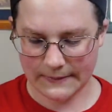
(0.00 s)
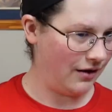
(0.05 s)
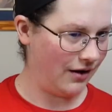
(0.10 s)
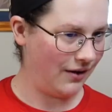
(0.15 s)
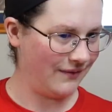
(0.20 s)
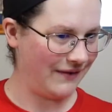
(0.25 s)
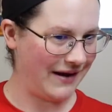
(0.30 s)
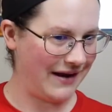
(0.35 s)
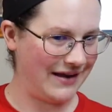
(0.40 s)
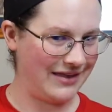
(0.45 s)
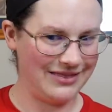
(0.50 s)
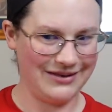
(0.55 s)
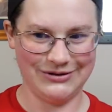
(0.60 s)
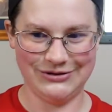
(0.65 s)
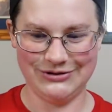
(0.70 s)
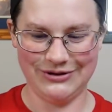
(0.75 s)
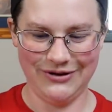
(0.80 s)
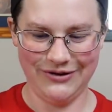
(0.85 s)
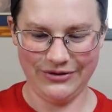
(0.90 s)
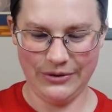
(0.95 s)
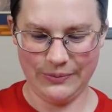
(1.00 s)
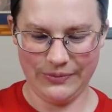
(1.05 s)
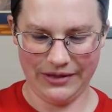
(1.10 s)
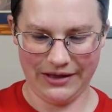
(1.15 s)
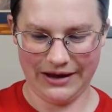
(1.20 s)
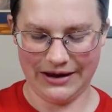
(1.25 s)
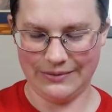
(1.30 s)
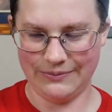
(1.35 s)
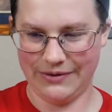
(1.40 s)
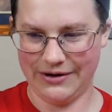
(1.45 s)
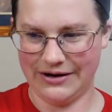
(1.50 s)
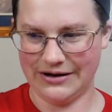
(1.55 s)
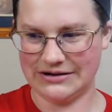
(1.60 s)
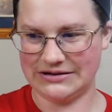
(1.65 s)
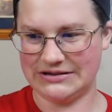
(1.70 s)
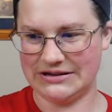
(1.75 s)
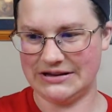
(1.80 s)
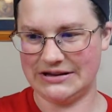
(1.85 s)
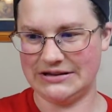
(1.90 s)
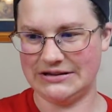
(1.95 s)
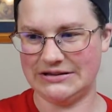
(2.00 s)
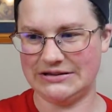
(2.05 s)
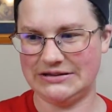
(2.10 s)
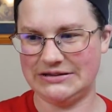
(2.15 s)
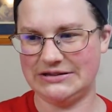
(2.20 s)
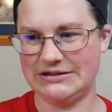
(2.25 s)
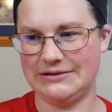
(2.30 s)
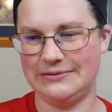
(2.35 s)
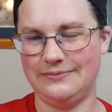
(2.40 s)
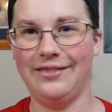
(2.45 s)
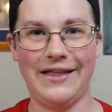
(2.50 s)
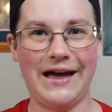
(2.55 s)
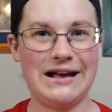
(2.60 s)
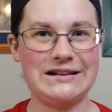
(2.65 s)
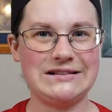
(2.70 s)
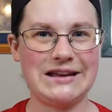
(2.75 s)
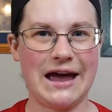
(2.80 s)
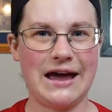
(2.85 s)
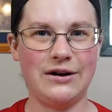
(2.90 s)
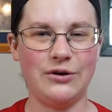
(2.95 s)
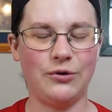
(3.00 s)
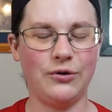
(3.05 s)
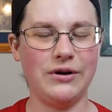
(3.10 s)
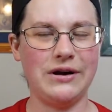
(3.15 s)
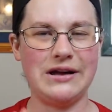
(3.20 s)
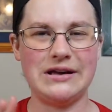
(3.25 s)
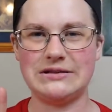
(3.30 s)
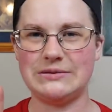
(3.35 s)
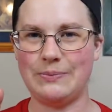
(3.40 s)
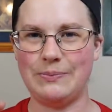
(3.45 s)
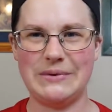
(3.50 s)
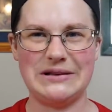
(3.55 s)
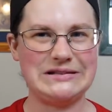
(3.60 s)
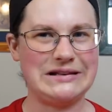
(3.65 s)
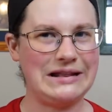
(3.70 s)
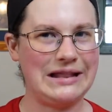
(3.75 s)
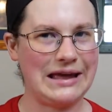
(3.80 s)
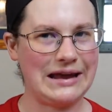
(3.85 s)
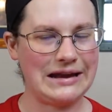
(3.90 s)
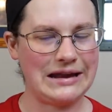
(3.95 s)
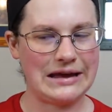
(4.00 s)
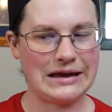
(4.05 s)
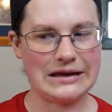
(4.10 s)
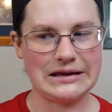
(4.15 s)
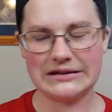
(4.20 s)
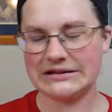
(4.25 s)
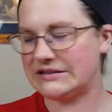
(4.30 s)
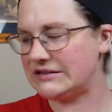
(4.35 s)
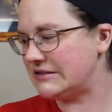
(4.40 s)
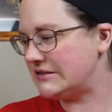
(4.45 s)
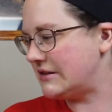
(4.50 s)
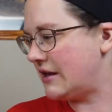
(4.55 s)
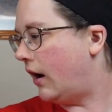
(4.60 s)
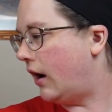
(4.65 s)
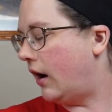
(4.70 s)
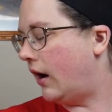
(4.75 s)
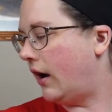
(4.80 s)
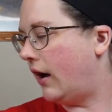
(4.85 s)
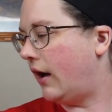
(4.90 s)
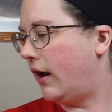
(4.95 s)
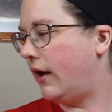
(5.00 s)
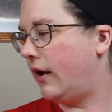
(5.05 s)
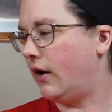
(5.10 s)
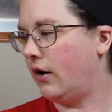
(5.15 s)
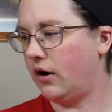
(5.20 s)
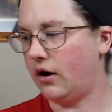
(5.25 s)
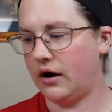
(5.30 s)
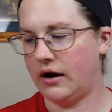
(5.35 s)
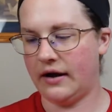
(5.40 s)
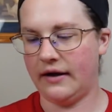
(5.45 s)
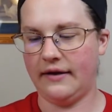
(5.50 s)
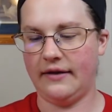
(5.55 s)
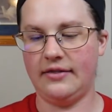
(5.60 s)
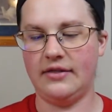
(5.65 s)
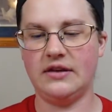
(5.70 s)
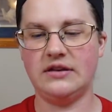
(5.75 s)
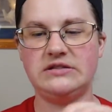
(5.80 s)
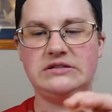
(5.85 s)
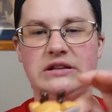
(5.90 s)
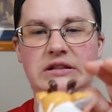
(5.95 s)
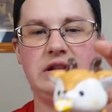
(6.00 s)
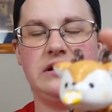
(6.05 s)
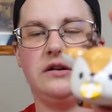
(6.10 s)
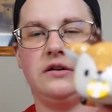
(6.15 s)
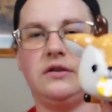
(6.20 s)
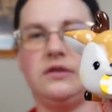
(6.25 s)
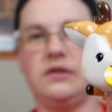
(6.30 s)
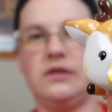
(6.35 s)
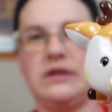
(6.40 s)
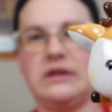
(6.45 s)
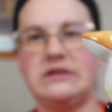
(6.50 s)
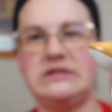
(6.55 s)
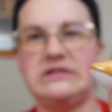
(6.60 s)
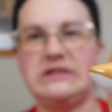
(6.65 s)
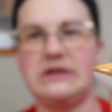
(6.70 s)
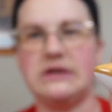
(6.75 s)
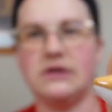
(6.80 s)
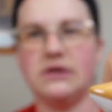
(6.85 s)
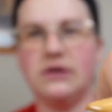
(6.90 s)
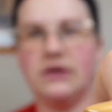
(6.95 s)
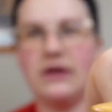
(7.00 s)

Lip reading: All right, those are all the blind boxes. Last category is miscellaneous. I got this little deer